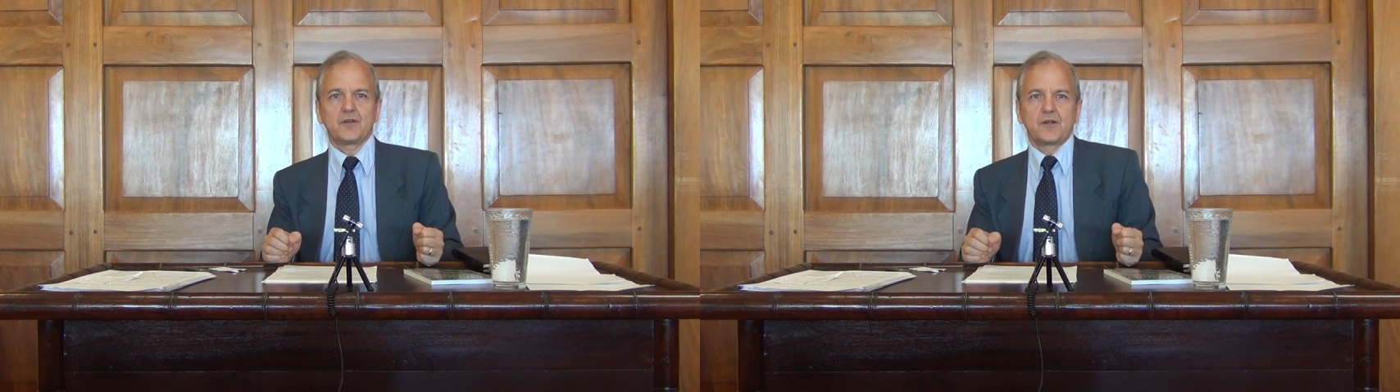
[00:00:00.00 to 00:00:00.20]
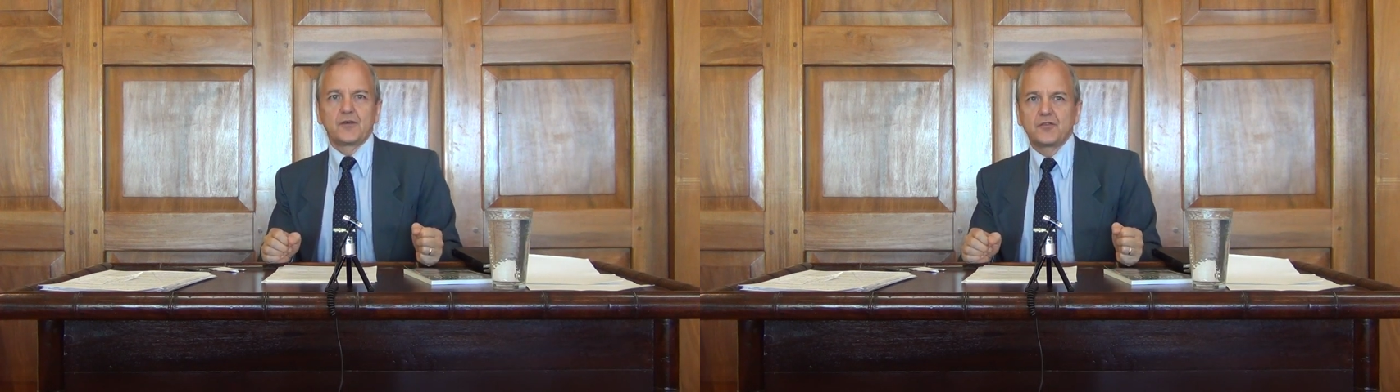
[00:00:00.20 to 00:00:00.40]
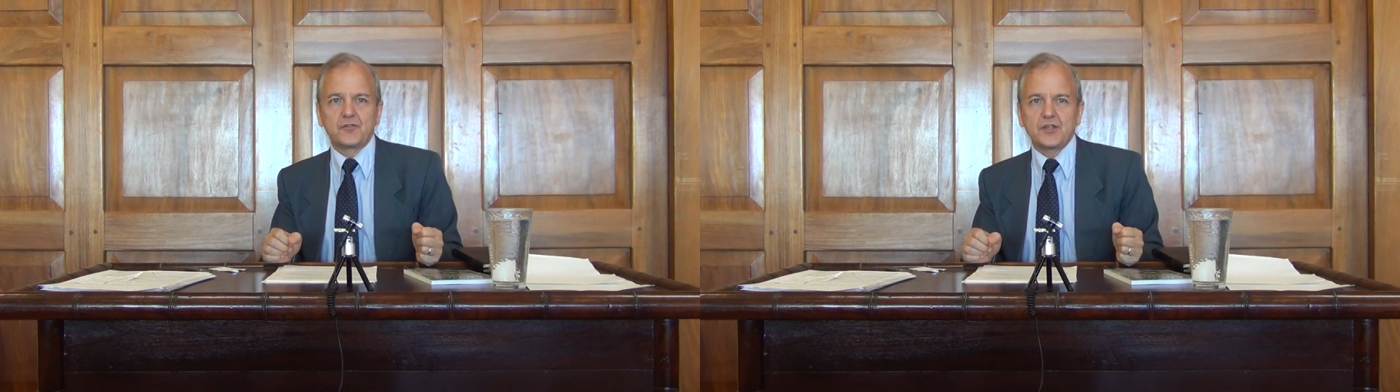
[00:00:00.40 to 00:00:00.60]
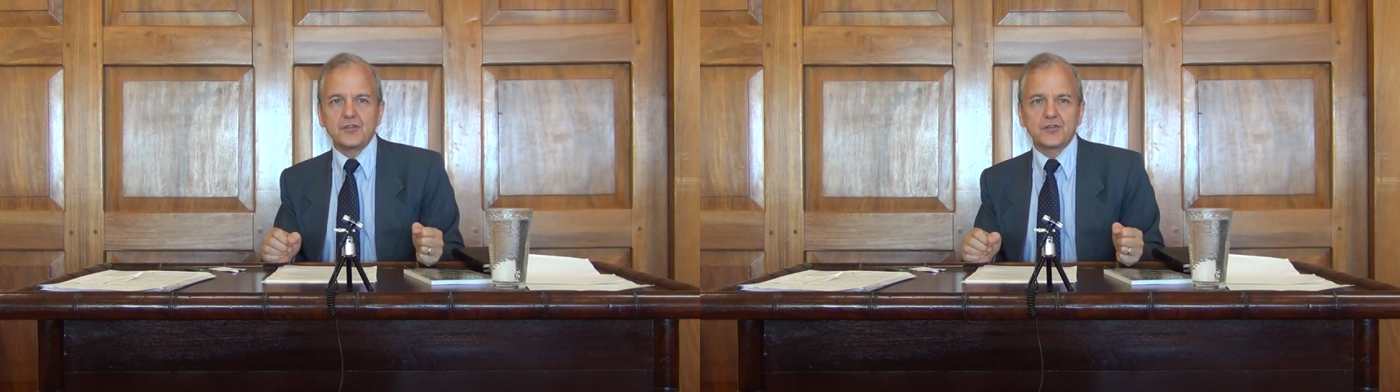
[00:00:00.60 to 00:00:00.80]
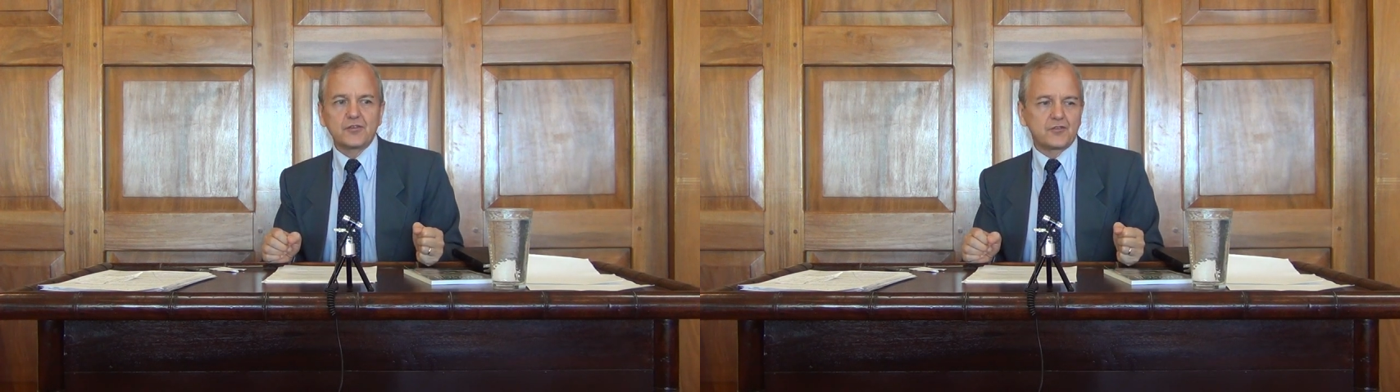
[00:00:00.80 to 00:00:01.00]
Because if
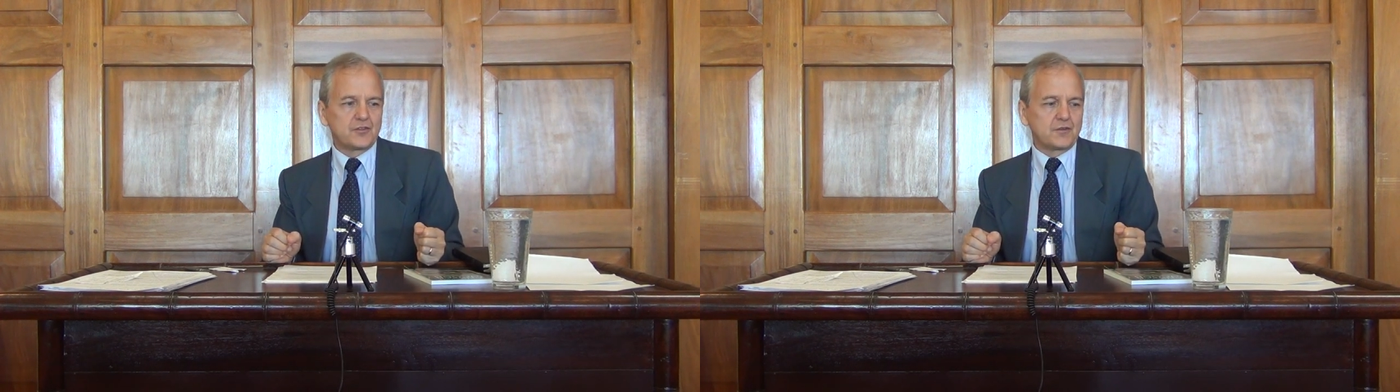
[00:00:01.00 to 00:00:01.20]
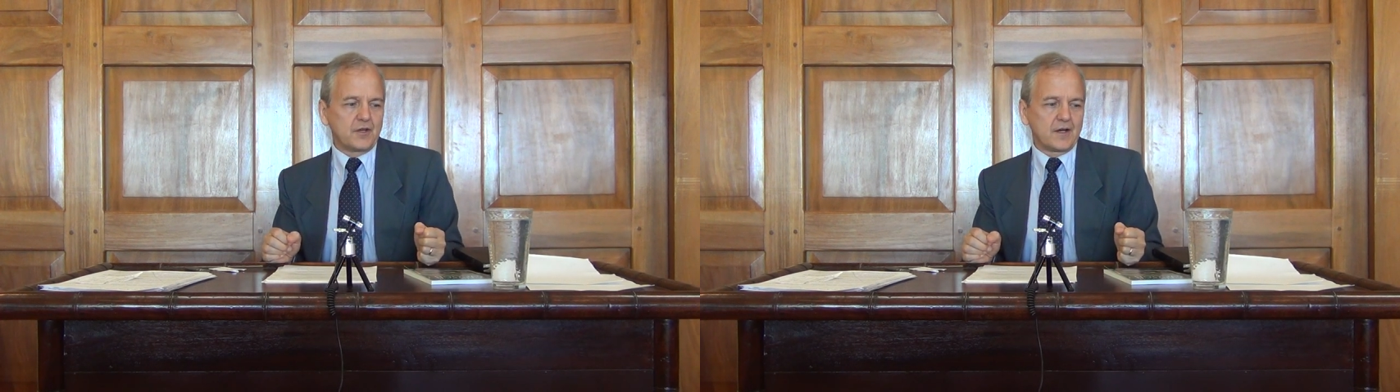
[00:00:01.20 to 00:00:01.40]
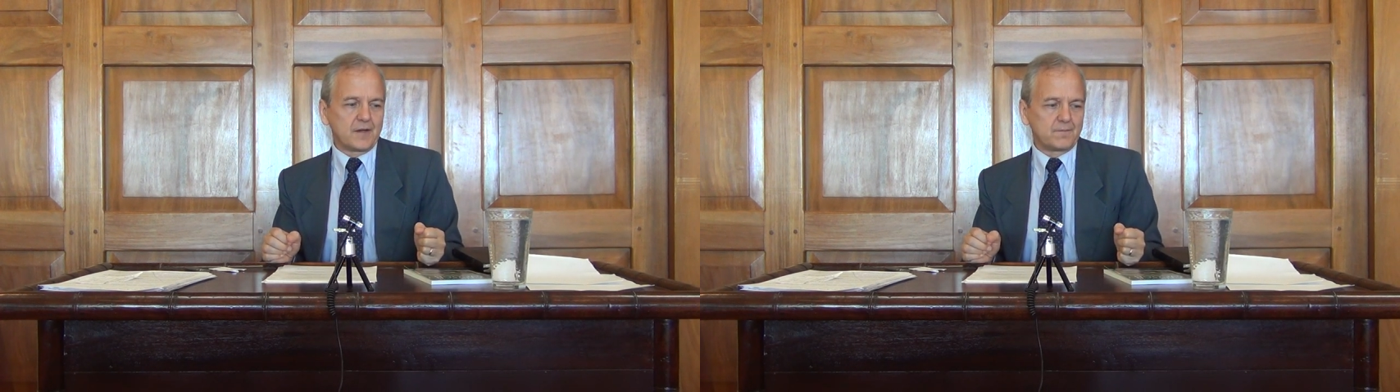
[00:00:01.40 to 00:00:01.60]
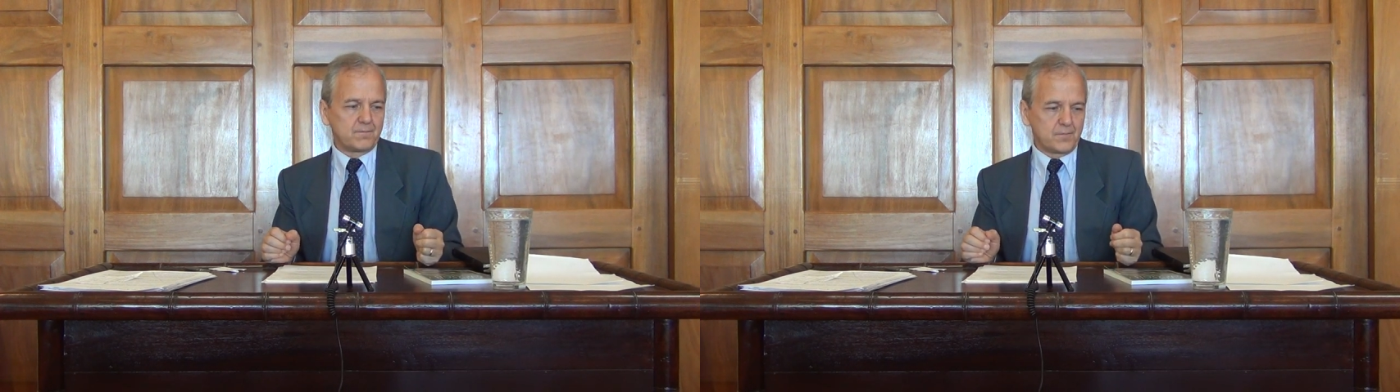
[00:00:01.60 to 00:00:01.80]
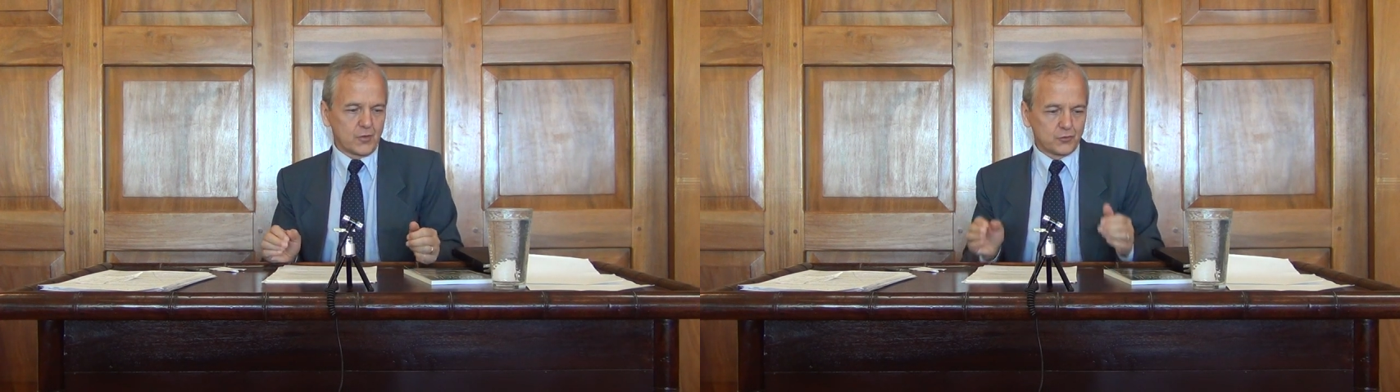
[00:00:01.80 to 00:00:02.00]
Jesus uh,